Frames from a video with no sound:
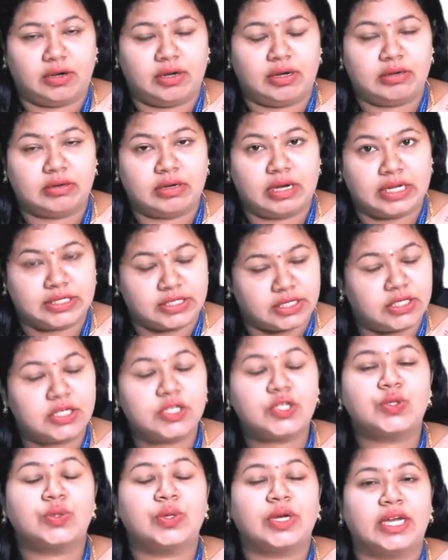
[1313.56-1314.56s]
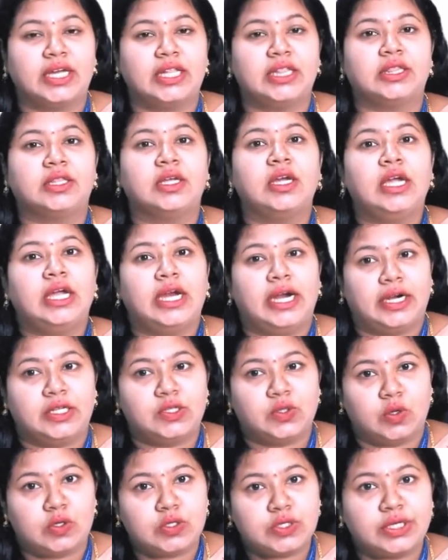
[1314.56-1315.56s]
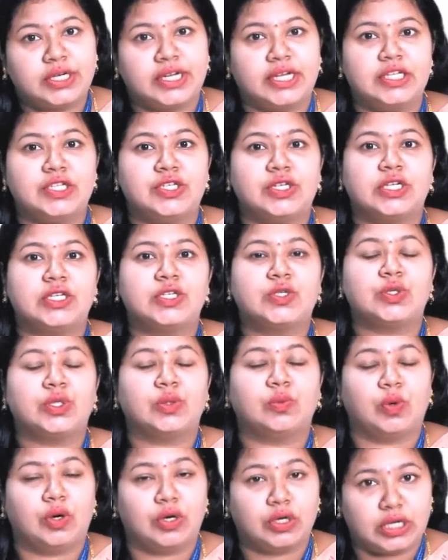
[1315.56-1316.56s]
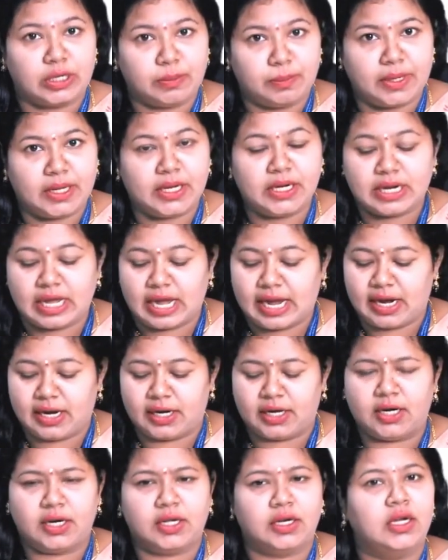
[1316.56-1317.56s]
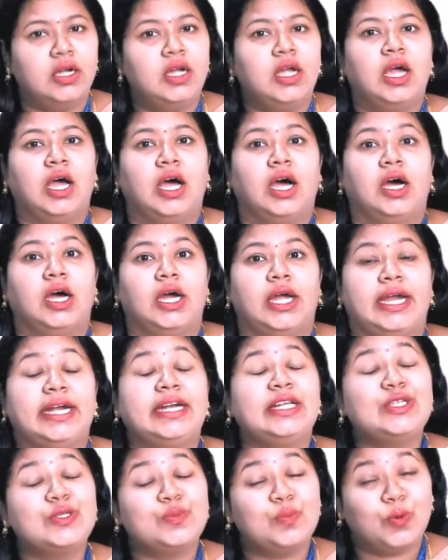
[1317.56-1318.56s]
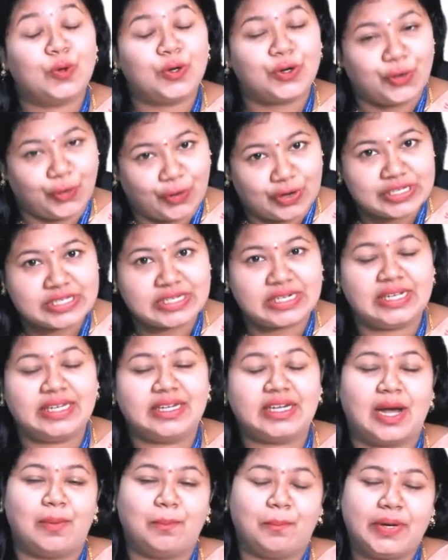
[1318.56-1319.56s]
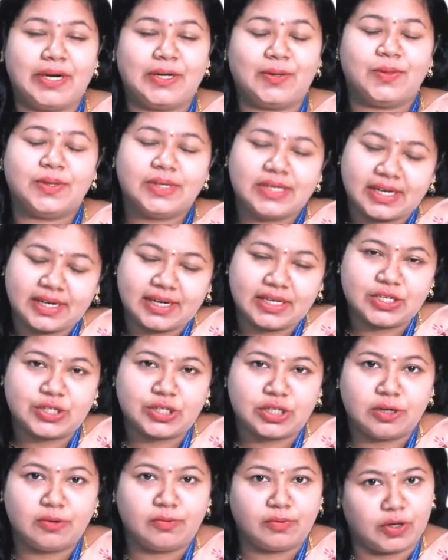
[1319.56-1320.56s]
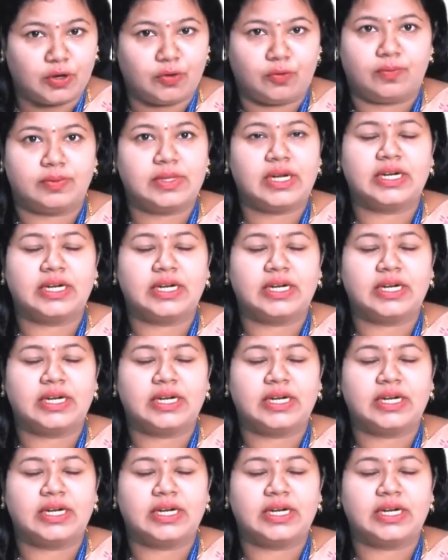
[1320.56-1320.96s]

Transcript: hazardous to health, it is also dangerous to the working man, and it is more costly compared to the traditional way of. That is